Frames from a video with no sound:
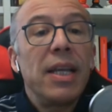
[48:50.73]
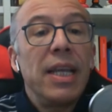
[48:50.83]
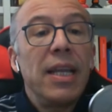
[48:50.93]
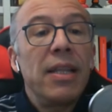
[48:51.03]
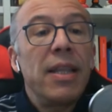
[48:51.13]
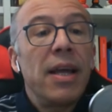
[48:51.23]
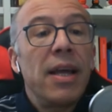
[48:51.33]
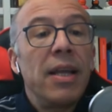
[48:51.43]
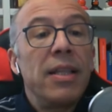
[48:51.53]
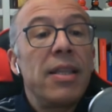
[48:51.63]
in
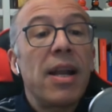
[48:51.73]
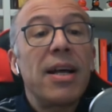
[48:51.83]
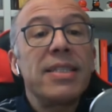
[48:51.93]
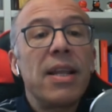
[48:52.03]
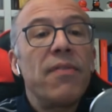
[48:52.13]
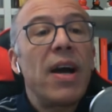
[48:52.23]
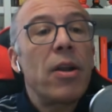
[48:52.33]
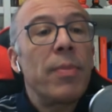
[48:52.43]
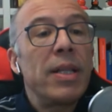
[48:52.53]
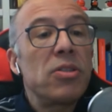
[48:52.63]
the Rust
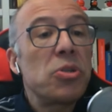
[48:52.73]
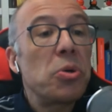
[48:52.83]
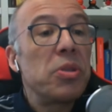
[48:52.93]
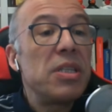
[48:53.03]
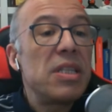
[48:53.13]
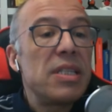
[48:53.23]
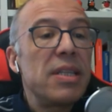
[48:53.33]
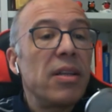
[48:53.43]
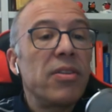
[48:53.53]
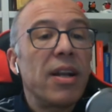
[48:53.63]
environment. So this is
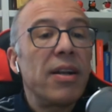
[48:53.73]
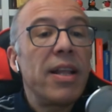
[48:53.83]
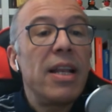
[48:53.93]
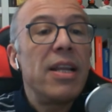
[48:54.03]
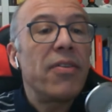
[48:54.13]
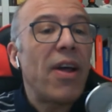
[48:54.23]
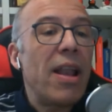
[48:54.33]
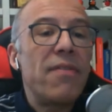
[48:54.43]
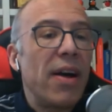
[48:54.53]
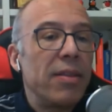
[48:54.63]
not really
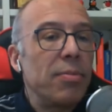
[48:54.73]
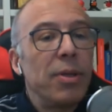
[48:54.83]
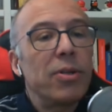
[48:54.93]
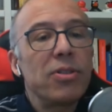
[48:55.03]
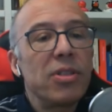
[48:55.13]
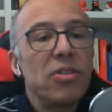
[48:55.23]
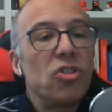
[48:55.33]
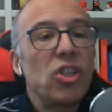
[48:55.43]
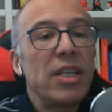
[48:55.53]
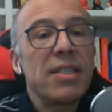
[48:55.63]
relevant, because it's
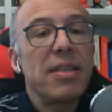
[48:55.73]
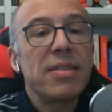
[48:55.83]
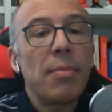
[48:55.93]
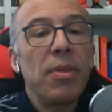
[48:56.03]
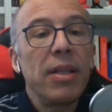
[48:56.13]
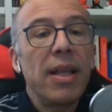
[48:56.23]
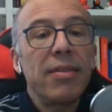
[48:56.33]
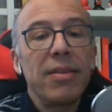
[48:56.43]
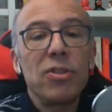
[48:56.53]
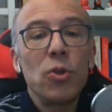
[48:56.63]
just something
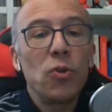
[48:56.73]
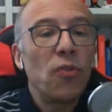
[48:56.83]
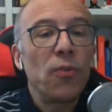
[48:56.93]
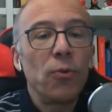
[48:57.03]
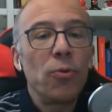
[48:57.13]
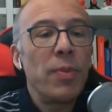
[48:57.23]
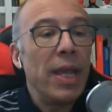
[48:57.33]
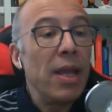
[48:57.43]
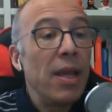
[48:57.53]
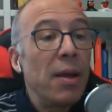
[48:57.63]
that is useful to
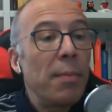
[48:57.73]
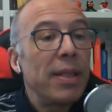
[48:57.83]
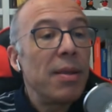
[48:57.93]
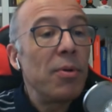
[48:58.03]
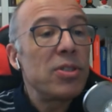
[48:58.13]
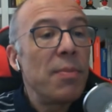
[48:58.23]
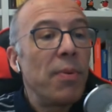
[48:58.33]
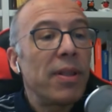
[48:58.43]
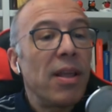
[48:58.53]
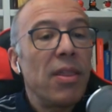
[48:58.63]
me. But the most
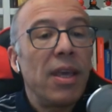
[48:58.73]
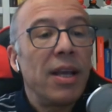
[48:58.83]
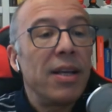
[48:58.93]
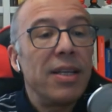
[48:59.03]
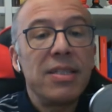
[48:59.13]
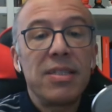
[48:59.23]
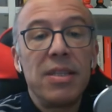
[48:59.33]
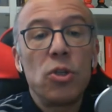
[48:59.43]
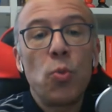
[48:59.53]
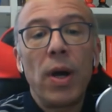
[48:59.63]
important thing is
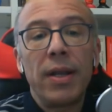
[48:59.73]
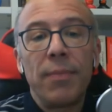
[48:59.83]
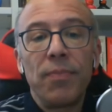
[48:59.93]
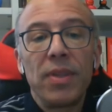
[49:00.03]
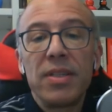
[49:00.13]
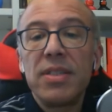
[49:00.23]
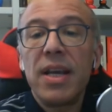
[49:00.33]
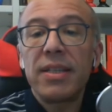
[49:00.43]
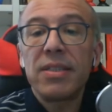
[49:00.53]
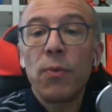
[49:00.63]
this one,
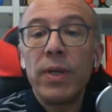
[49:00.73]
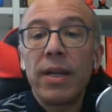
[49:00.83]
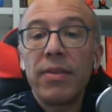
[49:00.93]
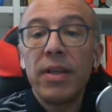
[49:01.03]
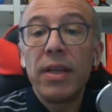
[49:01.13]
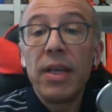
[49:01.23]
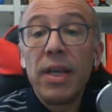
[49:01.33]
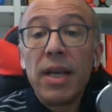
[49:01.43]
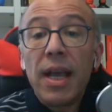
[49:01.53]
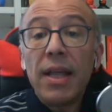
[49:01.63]
CS WinRT.
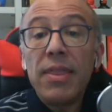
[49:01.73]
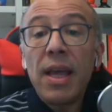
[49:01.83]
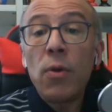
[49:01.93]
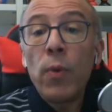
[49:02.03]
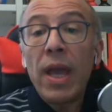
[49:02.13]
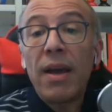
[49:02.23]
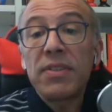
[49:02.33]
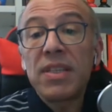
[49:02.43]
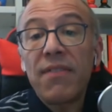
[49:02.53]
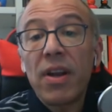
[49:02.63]
And then we
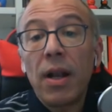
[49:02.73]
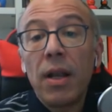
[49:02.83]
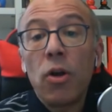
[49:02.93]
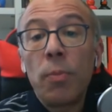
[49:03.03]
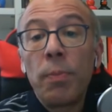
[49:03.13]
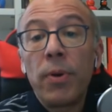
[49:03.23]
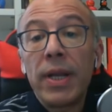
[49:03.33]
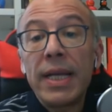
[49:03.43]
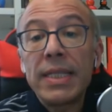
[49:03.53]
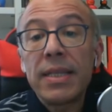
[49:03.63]
have several
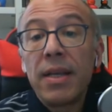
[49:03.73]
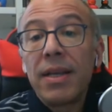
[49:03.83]
components.